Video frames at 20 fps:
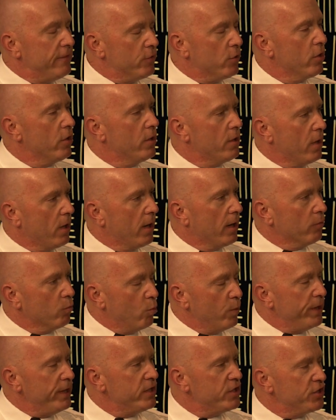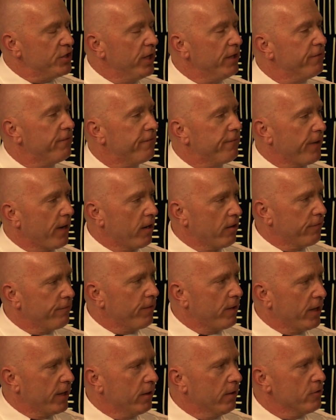it or not, we send
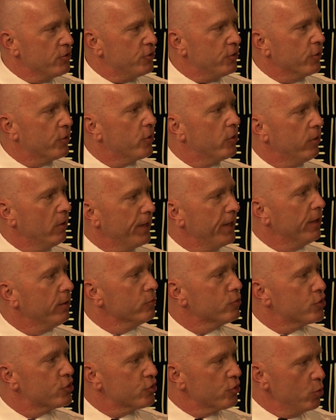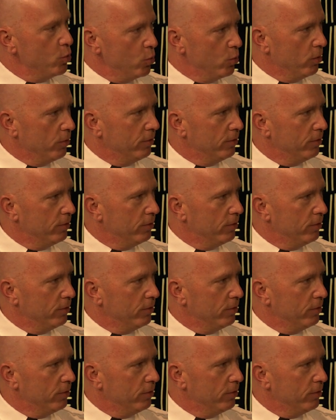firefighters to clown school.